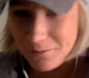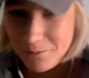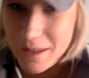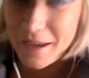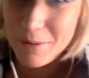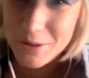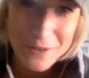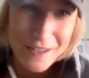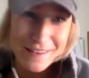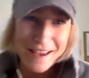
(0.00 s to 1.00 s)
being able to
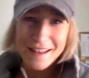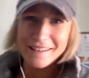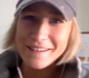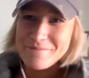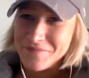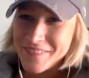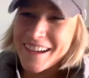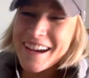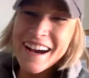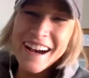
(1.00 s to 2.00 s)
read that name.
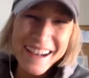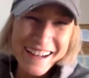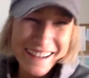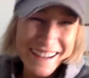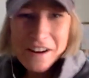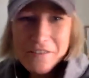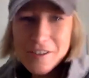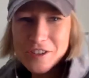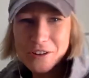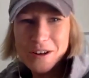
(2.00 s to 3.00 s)

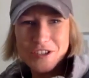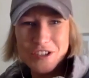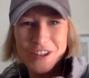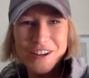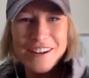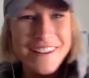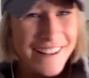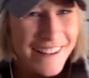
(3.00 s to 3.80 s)
What's your question, girl?